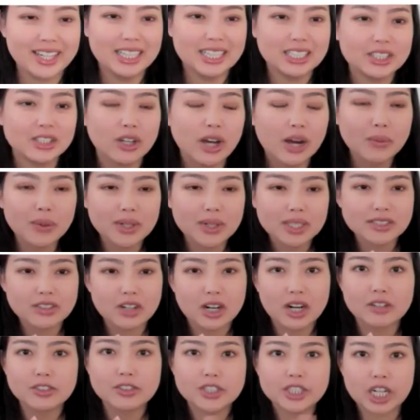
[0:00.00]
So I want to
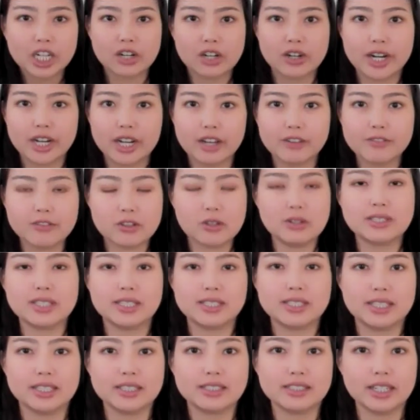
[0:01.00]
start off sharing a few
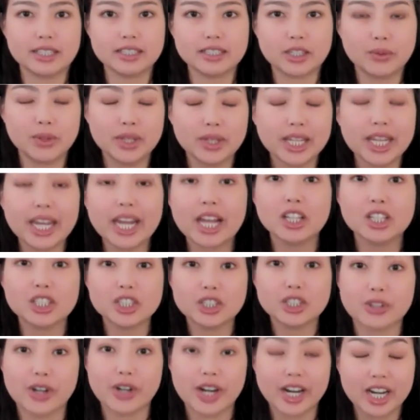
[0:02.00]
statistics that really
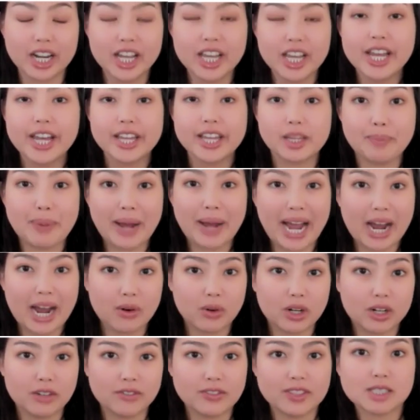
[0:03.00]
illustrate the
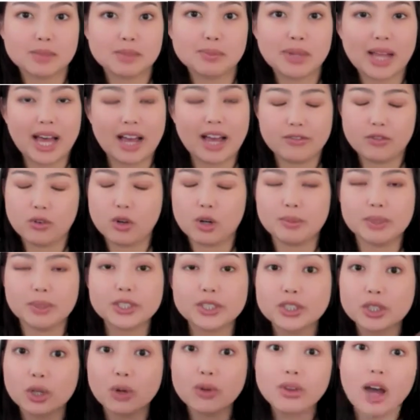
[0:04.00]
power of this platform and
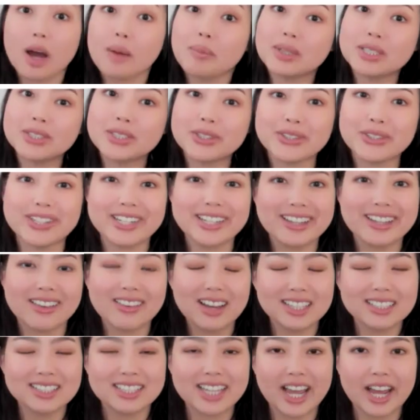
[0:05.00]
show the opportunity that
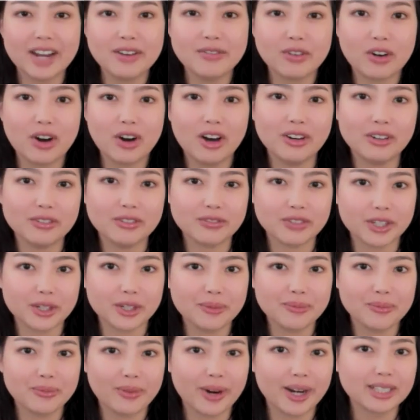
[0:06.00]
lies ahead for all of
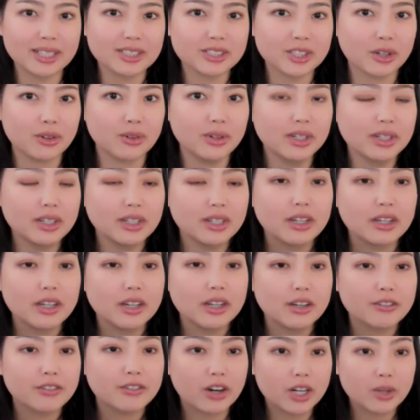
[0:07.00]
you, right? So
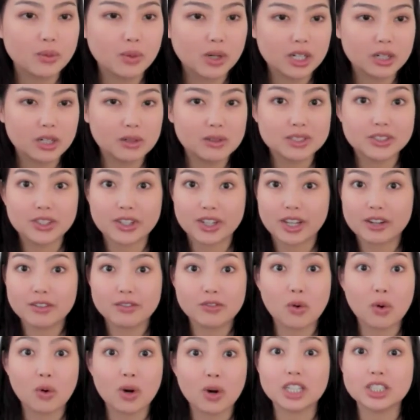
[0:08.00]
for anyone who is looking
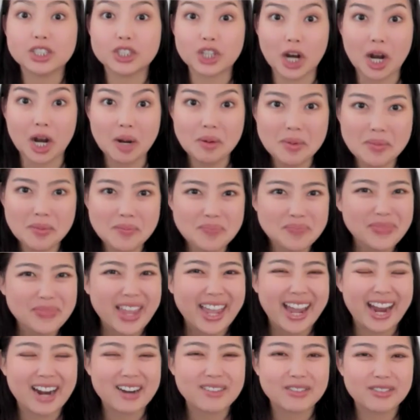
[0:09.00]
for a job,
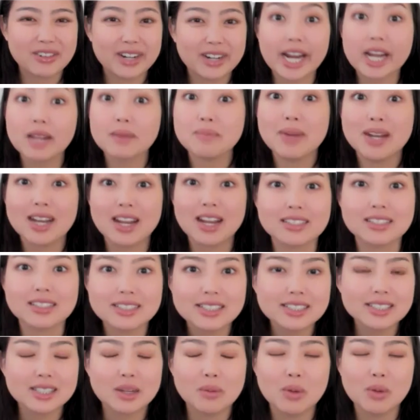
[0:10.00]
every 8 minutes,
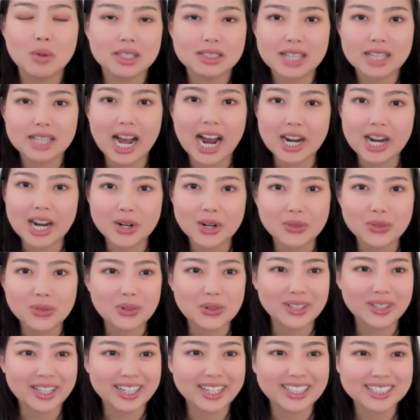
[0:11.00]
someone is hired
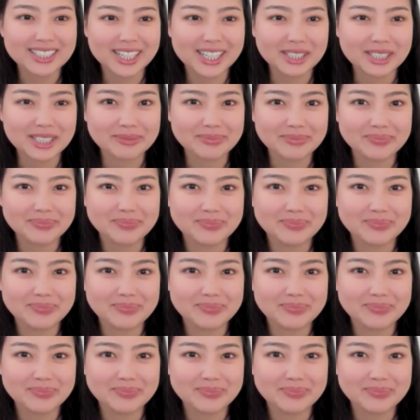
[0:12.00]
through LinkedIn.